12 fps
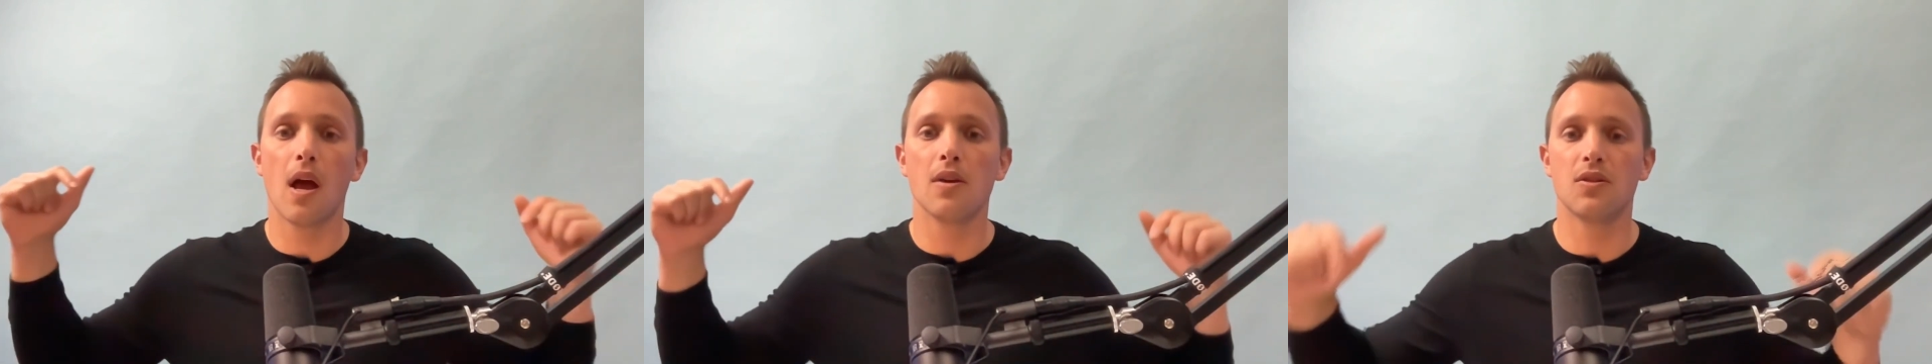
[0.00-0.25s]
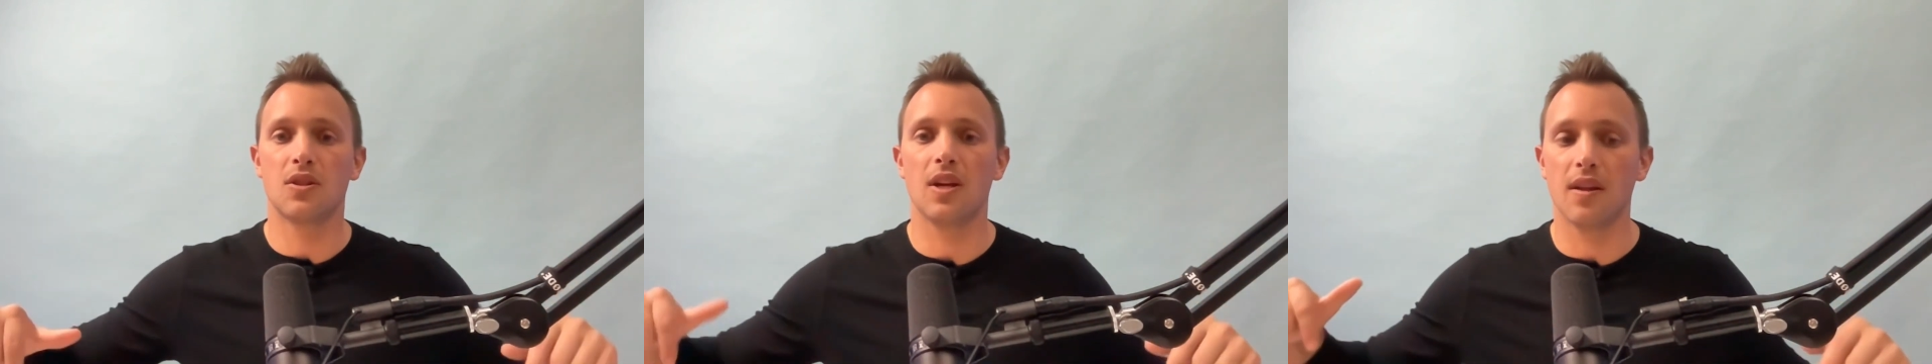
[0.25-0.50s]

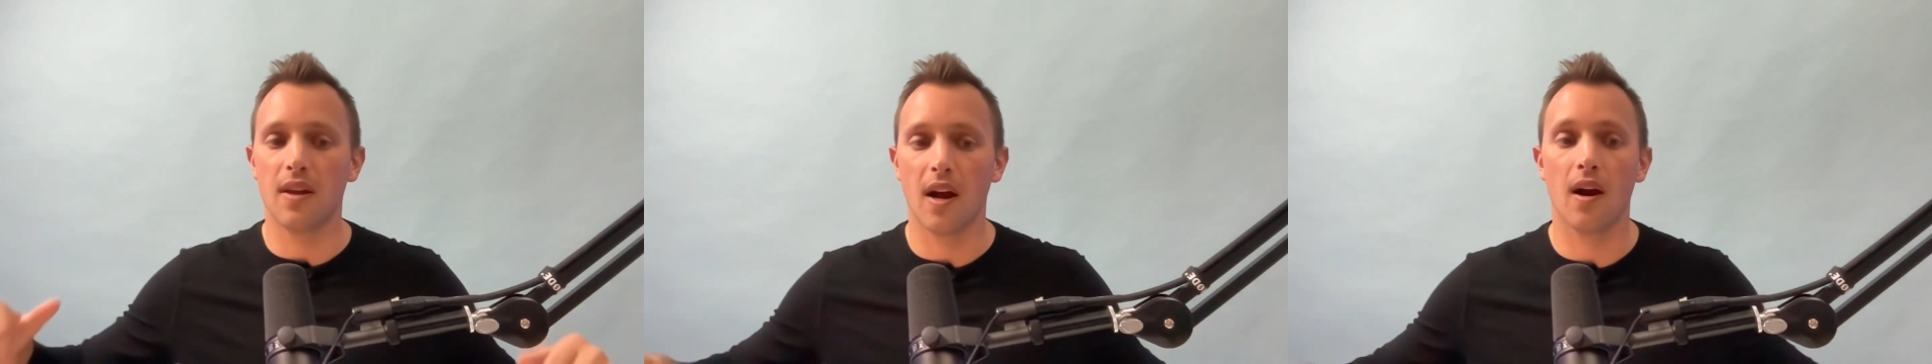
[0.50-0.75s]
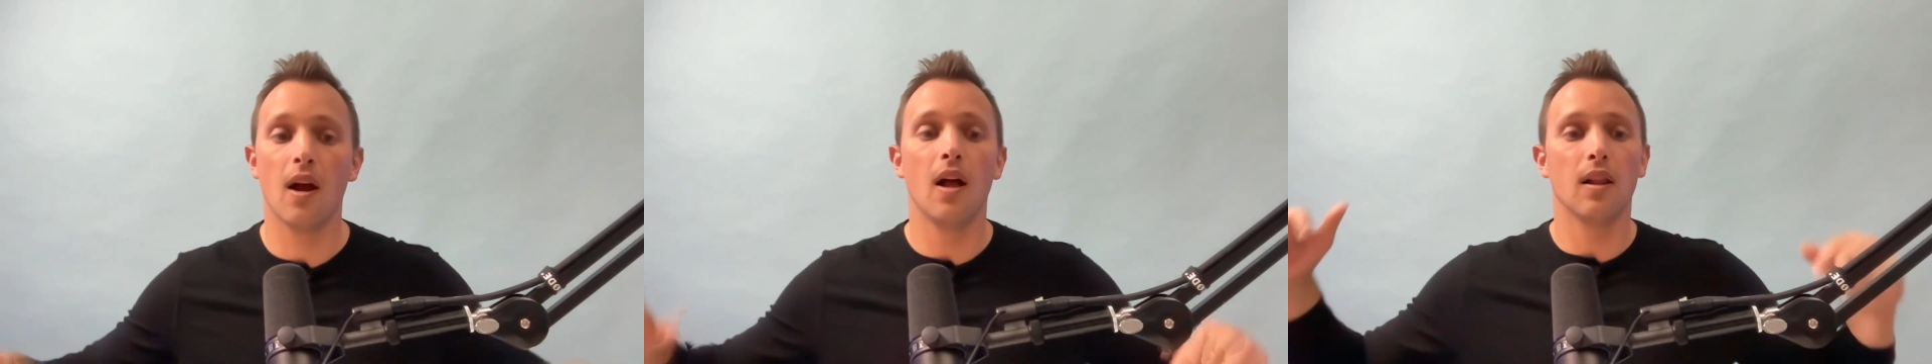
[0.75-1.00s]
See you
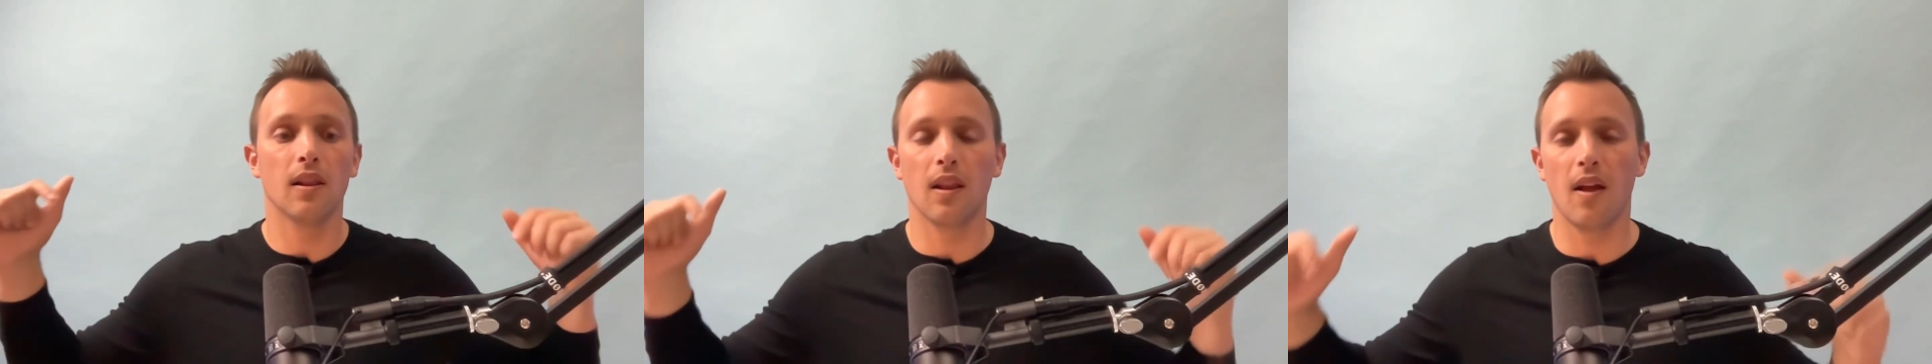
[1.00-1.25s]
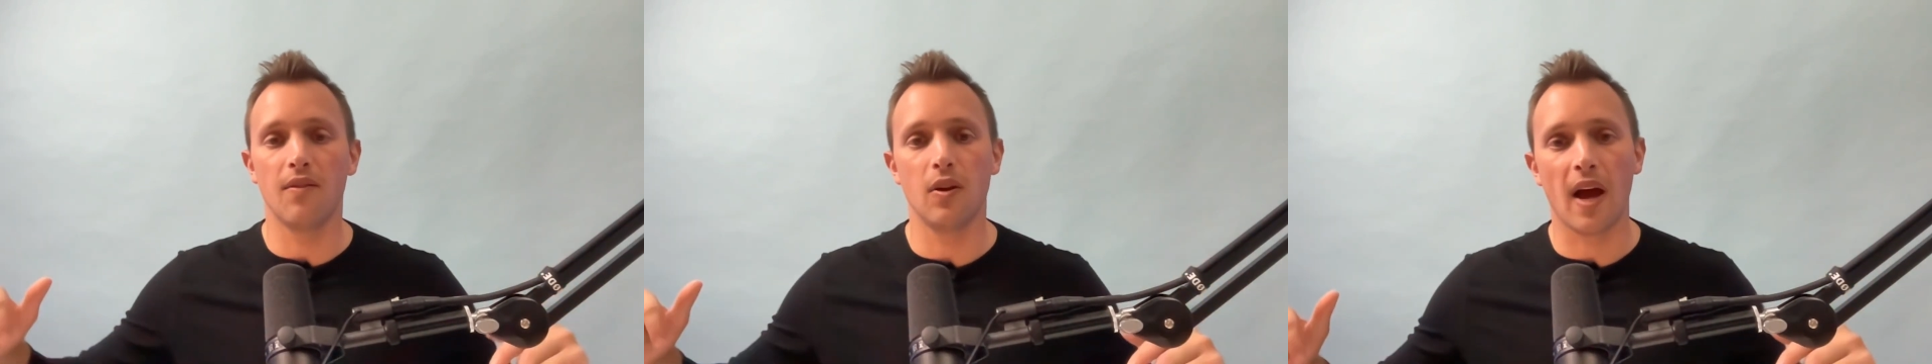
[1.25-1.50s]
there.
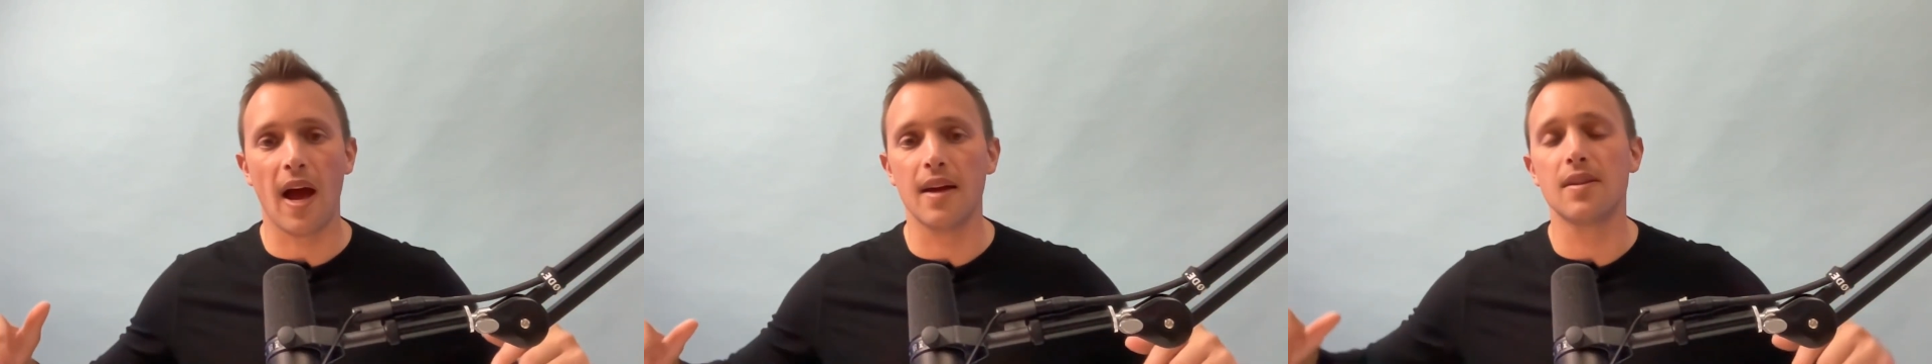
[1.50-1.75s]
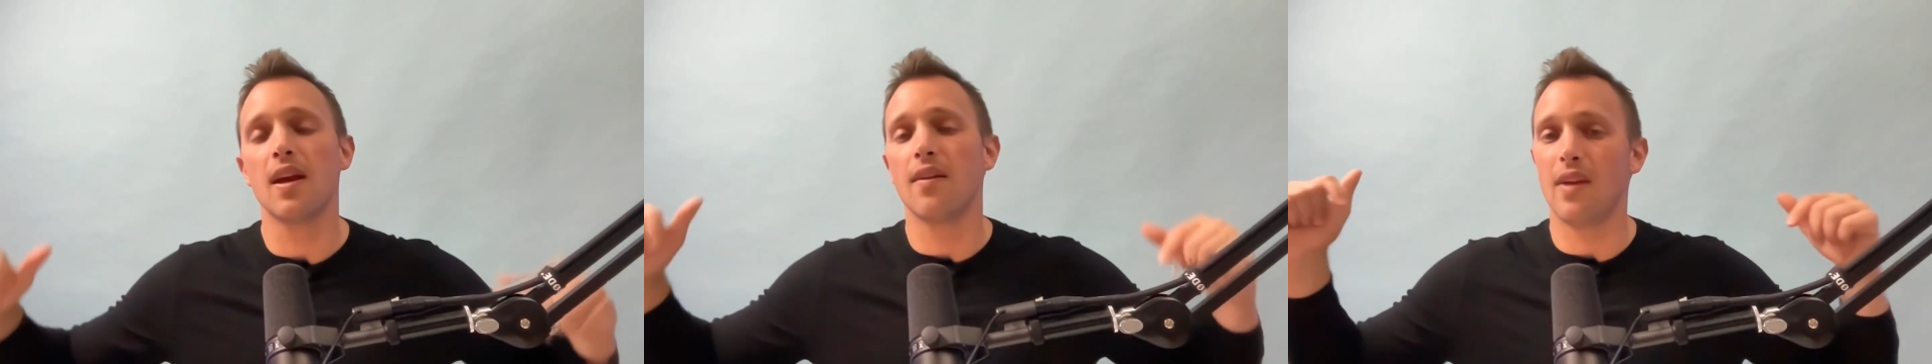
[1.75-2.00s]
Love you
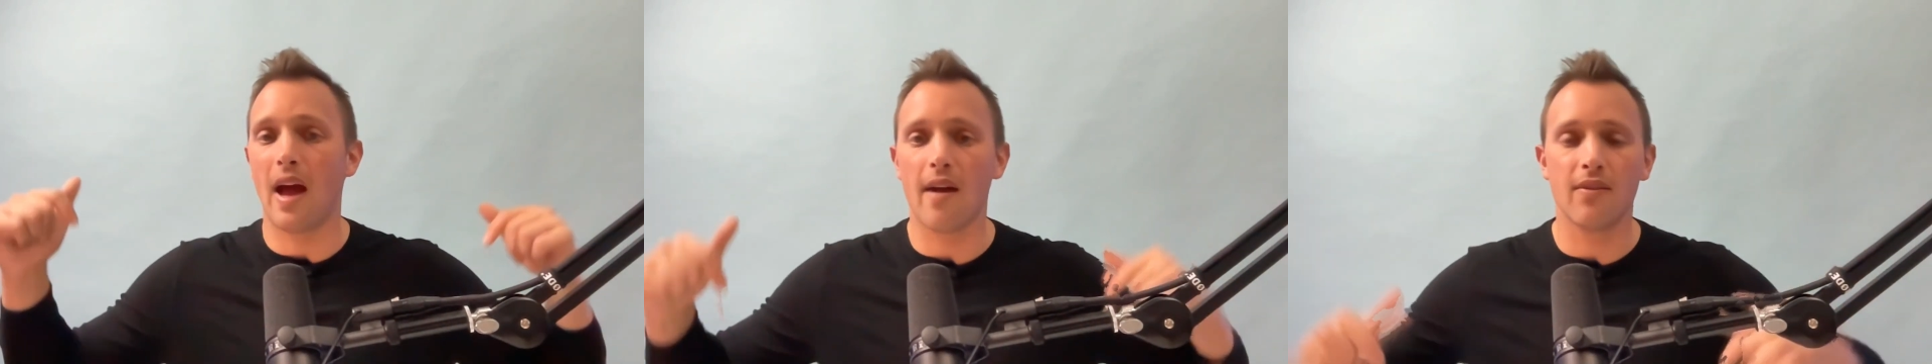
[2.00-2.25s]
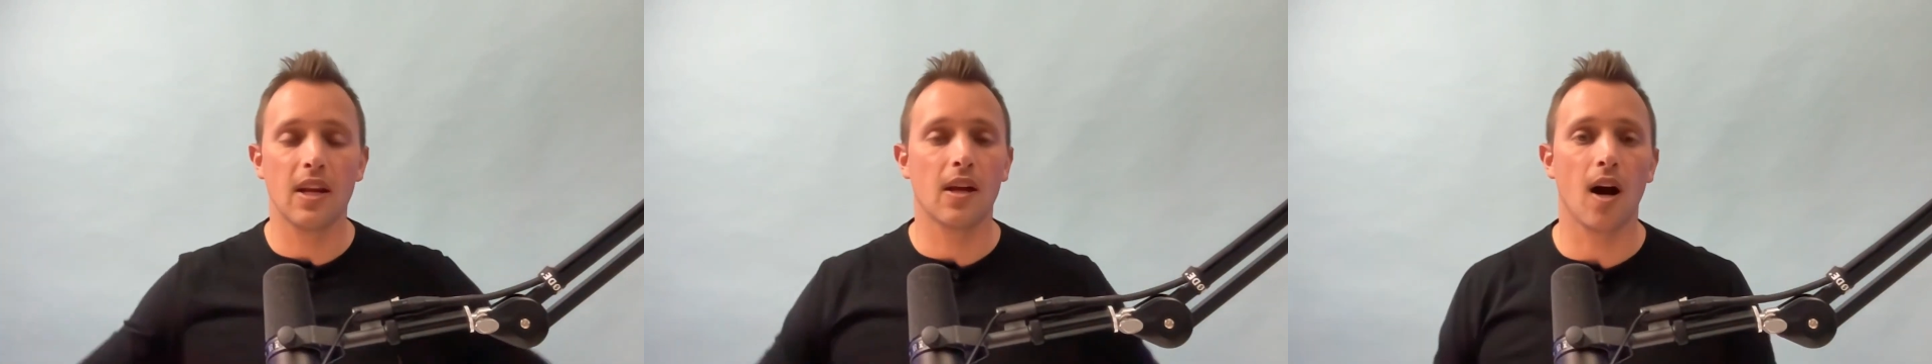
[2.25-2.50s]
guys. If you have
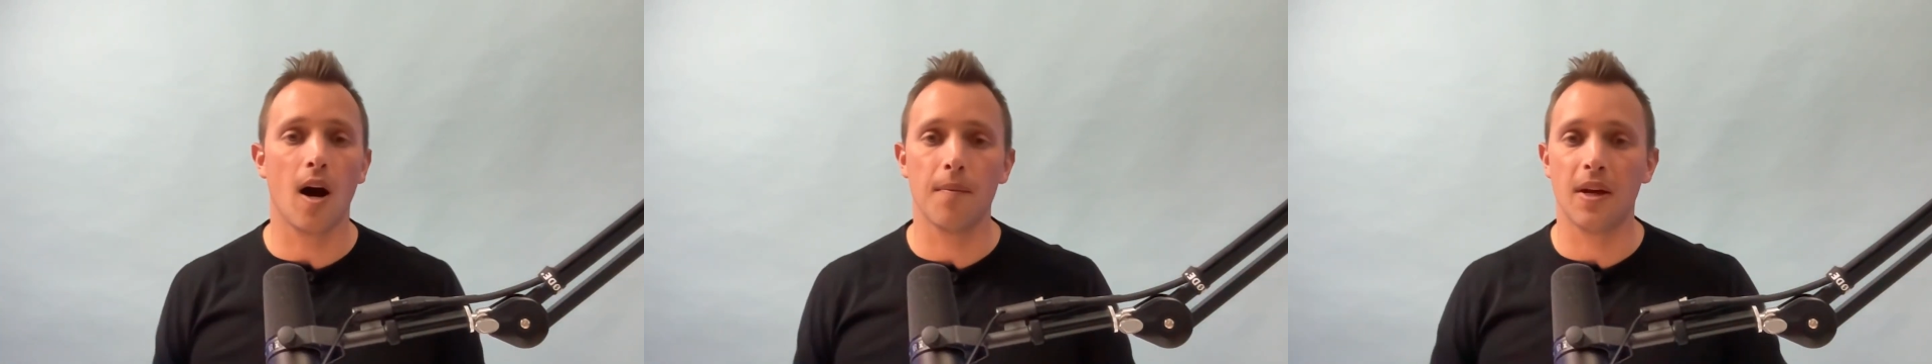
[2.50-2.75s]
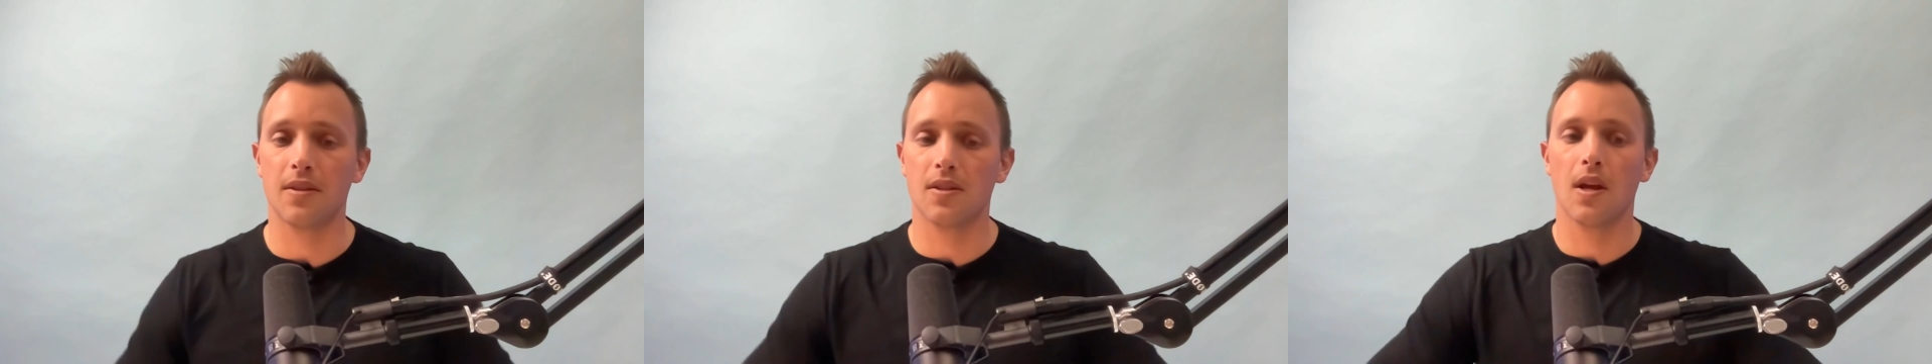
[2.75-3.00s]
any
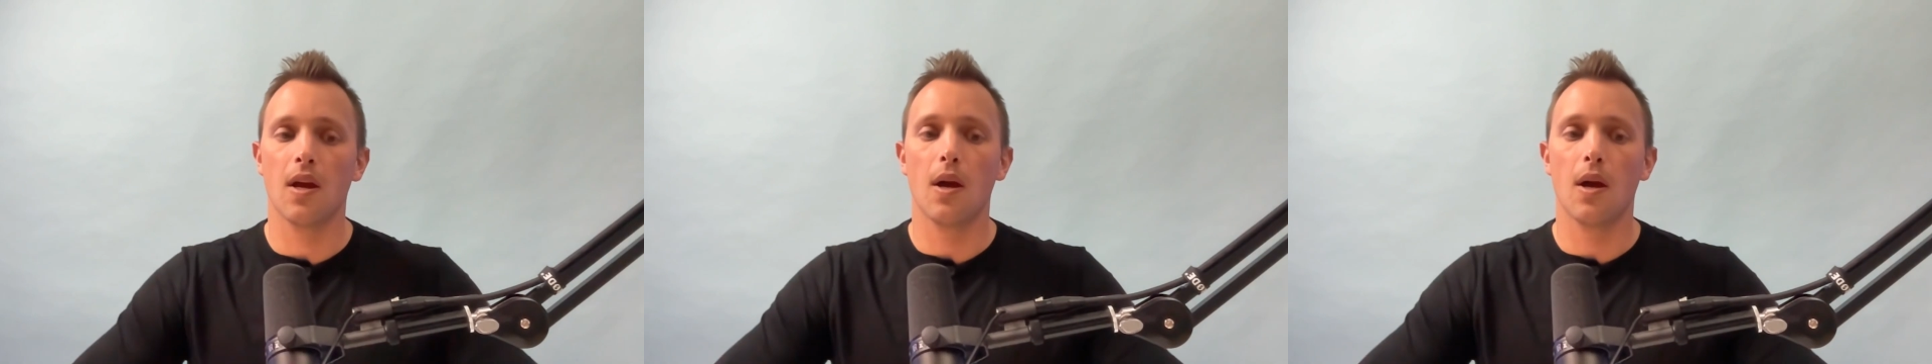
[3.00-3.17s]
comments,